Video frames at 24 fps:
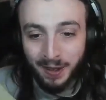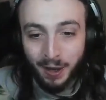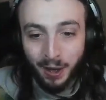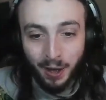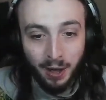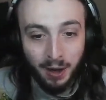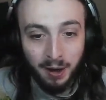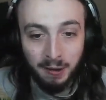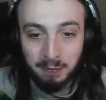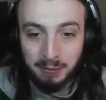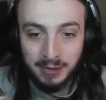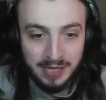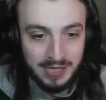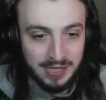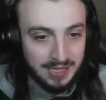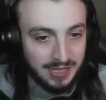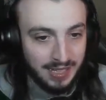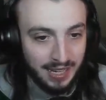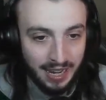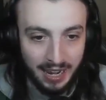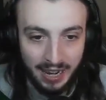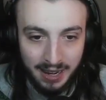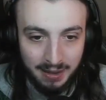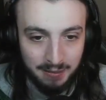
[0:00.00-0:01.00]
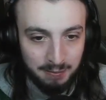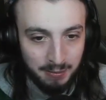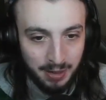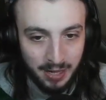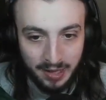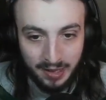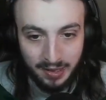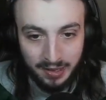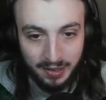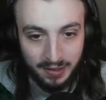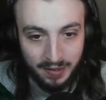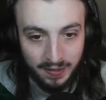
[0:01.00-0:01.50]
I'd be scared,
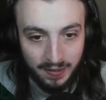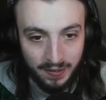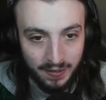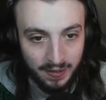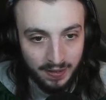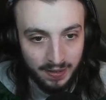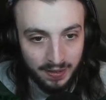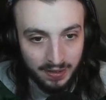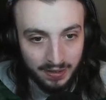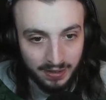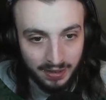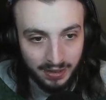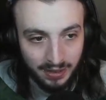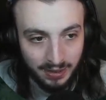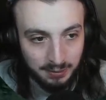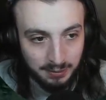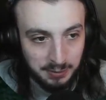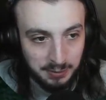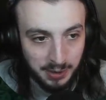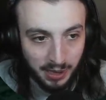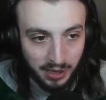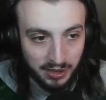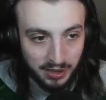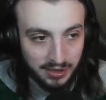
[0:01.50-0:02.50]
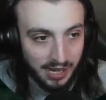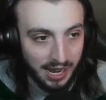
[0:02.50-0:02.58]
man. I'd be like,